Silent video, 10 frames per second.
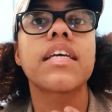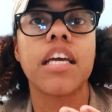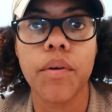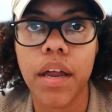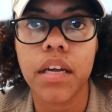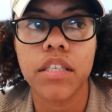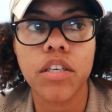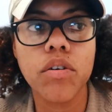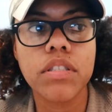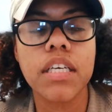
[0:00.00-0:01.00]
kick you out of
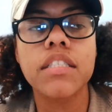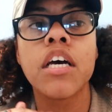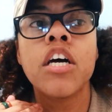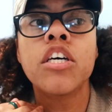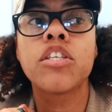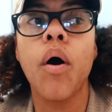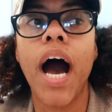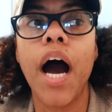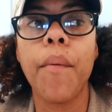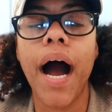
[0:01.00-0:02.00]
ketosis. So
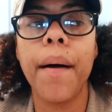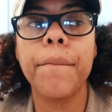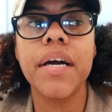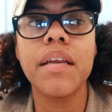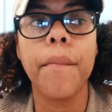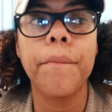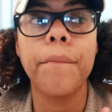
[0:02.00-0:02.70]
how I'm putting